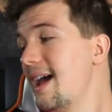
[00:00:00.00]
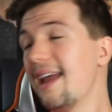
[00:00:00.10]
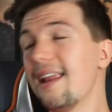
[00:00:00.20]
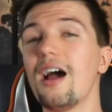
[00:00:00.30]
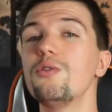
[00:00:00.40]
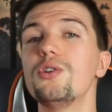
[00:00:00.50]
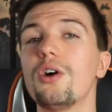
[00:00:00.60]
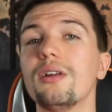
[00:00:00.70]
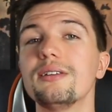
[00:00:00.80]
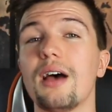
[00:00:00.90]
at
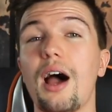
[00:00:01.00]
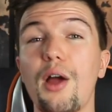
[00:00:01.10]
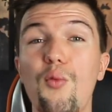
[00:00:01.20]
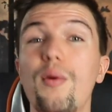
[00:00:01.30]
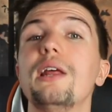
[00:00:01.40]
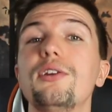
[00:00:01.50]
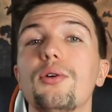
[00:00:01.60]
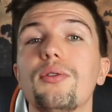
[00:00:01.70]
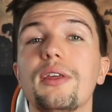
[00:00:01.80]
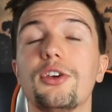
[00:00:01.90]
$100, I really
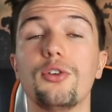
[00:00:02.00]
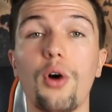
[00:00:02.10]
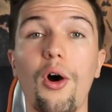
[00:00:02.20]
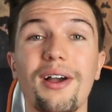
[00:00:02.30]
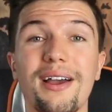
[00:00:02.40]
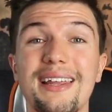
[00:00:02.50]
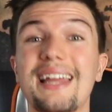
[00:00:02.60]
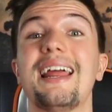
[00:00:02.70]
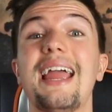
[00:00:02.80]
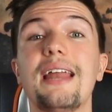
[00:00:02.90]
don't think you are going to
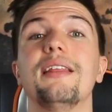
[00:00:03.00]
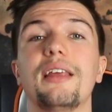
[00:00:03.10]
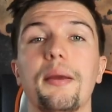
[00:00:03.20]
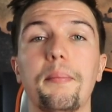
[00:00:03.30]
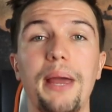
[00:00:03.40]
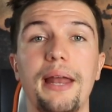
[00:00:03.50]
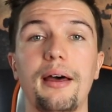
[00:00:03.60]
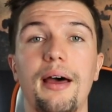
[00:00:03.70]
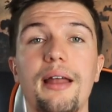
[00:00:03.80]
get anything better.